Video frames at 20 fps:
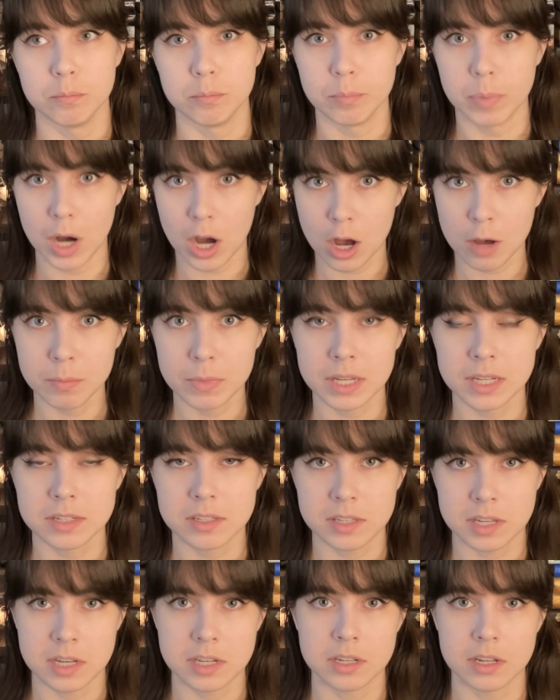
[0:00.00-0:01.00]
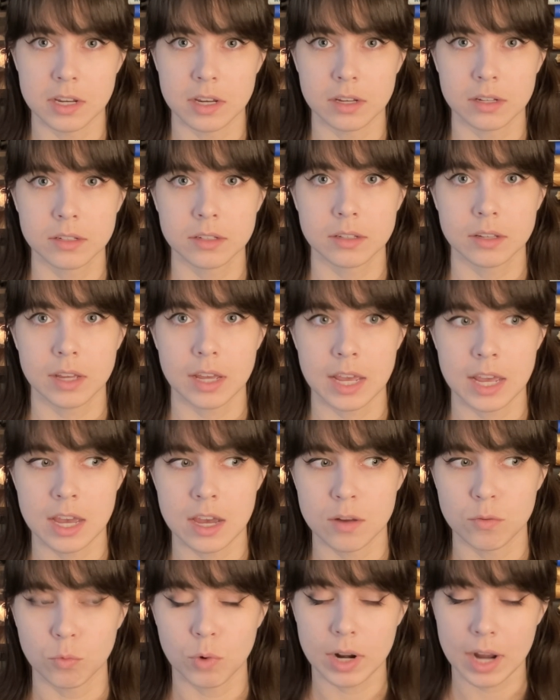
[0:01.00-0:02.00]
bombing Cinda.
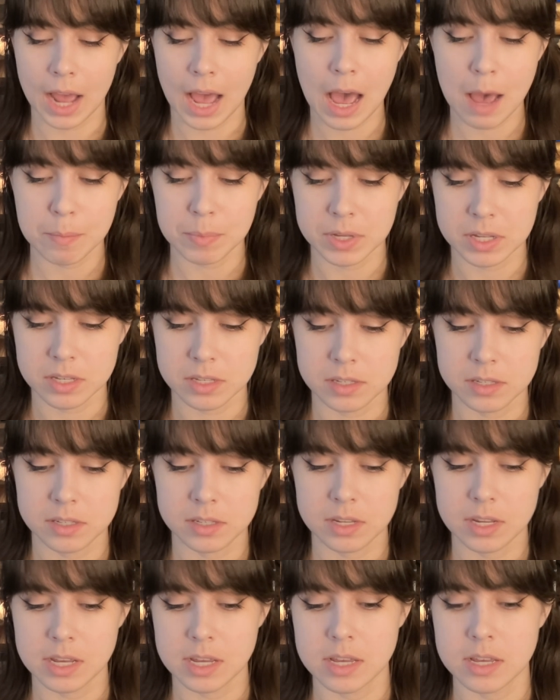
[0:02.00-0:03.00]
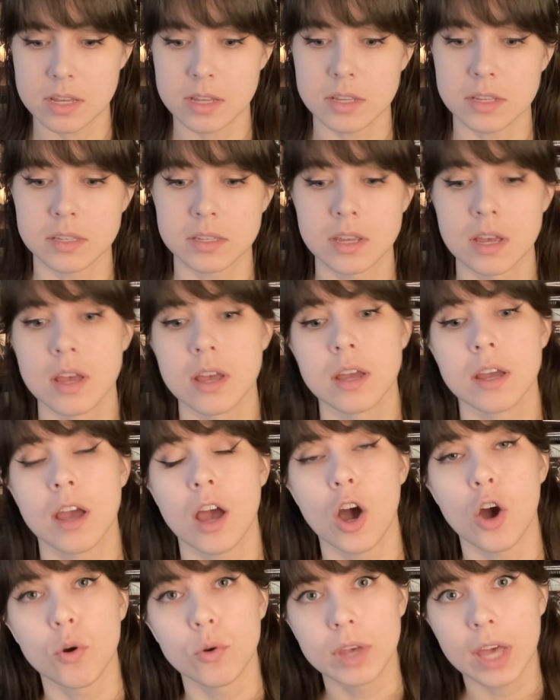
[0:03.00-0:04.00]
And what happens is
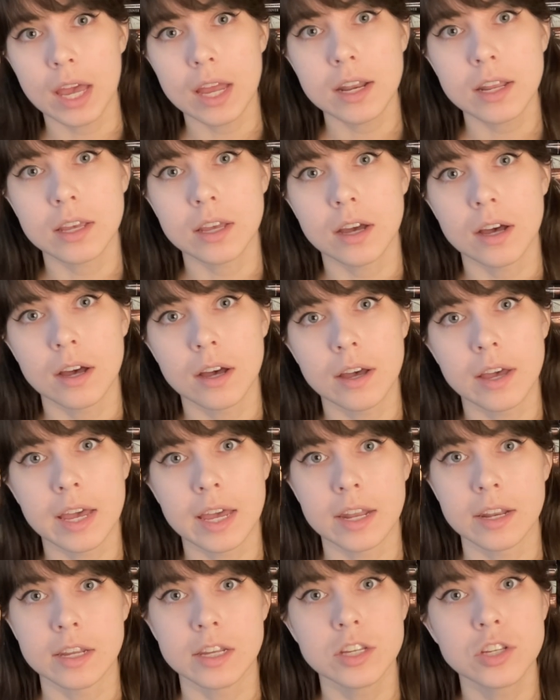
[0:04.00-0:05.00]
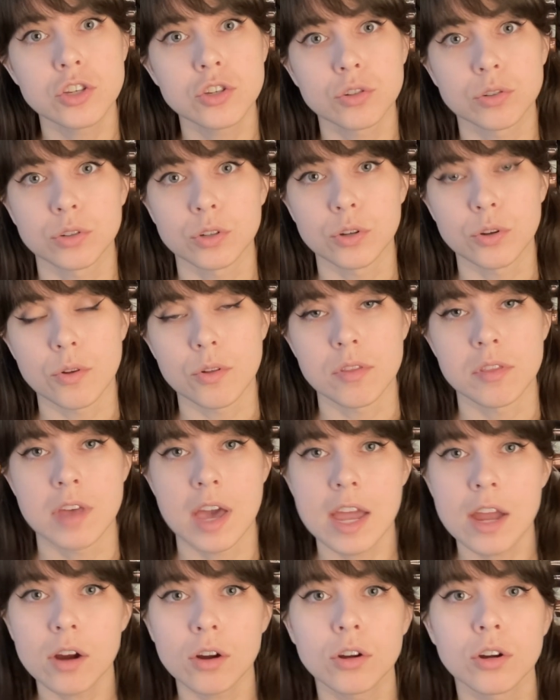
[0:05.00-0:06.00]
Okadia and his crew,
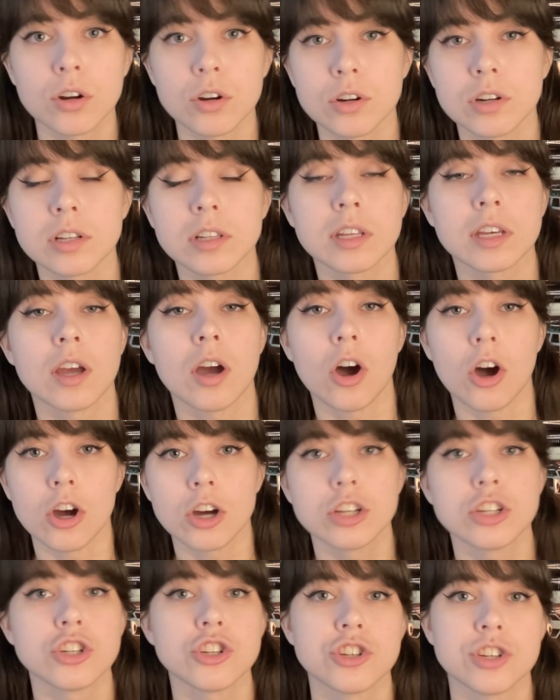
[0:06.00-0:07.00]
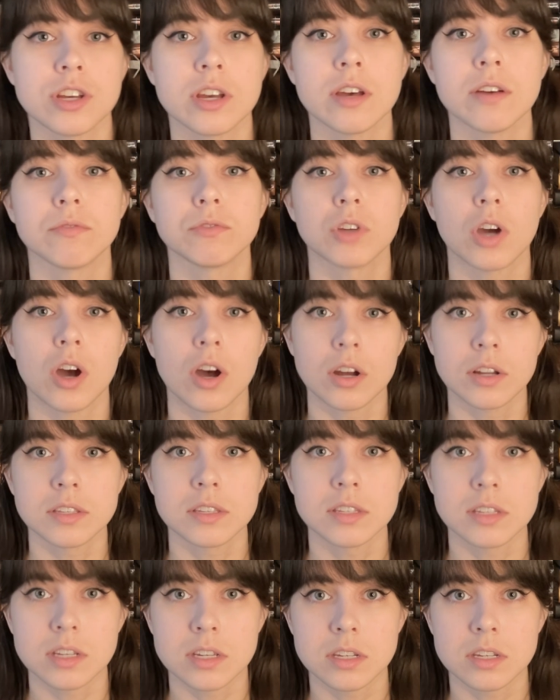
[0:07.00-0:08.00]
they are currently on shift on
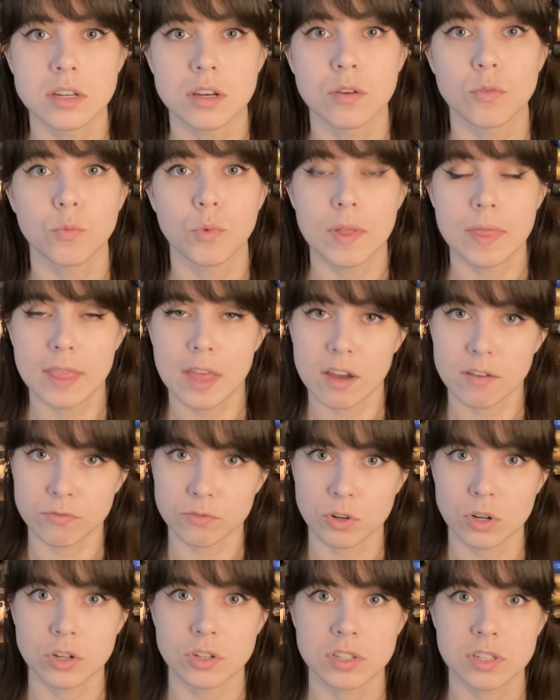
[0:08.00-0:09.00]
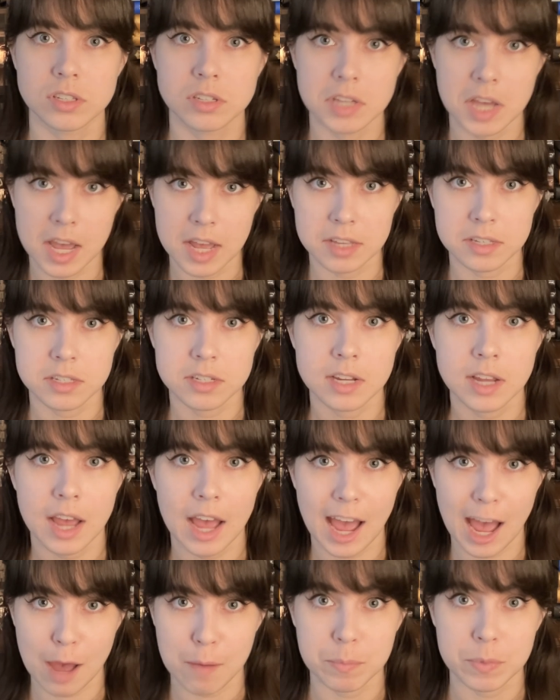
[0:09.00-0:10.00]
Cinda when that first test
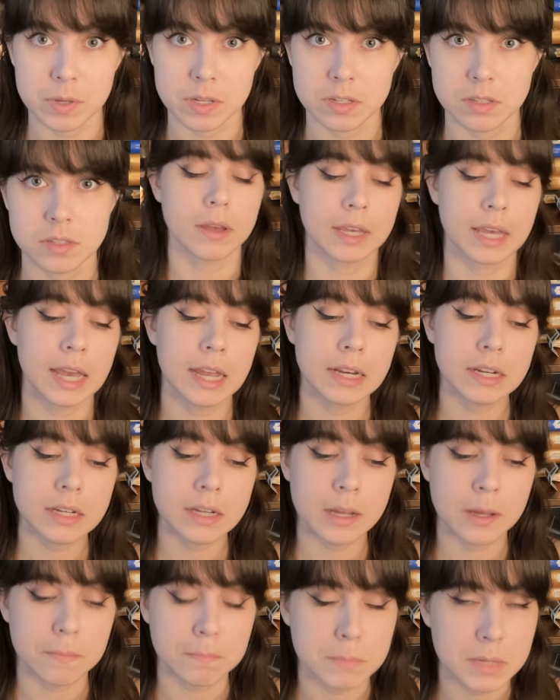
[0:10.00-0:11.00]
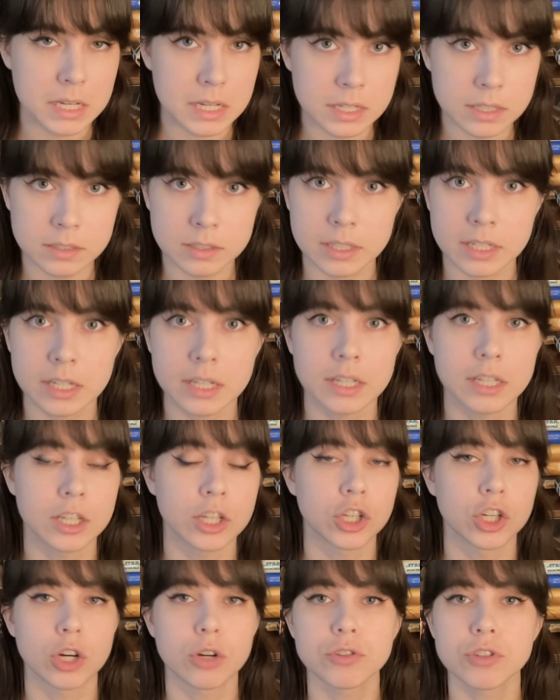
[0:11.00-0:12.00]
happens. Kanan immediately, he
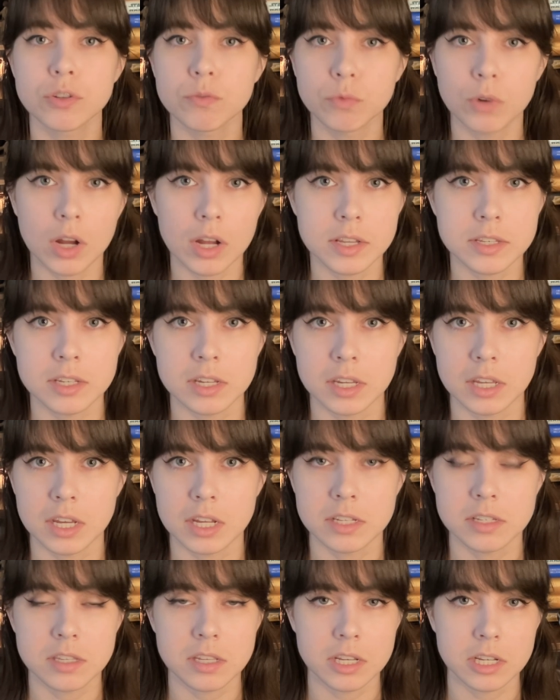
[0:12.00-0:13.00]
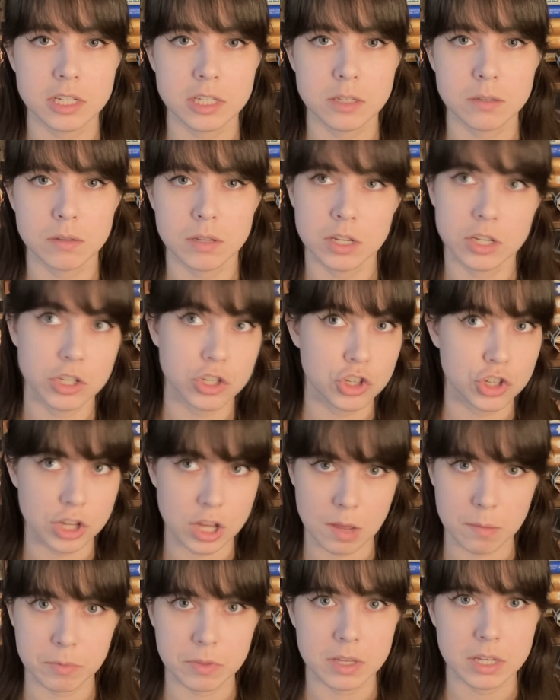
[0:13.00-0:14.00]
goes and runs and gets the his
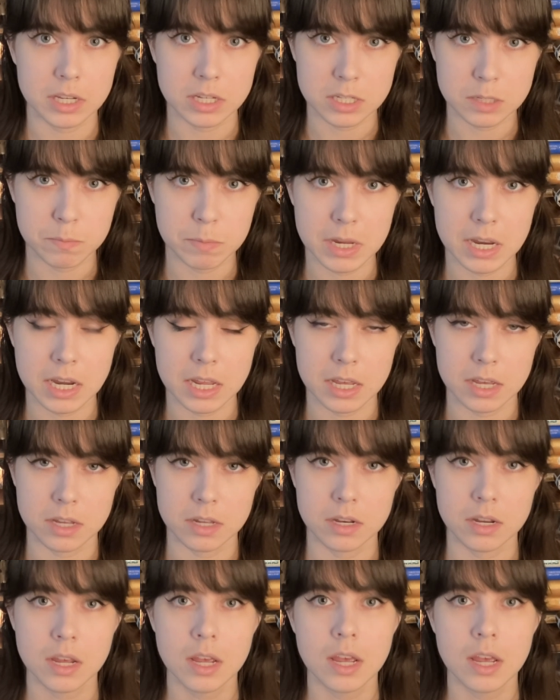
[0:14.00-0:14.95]
ship, the Expedient,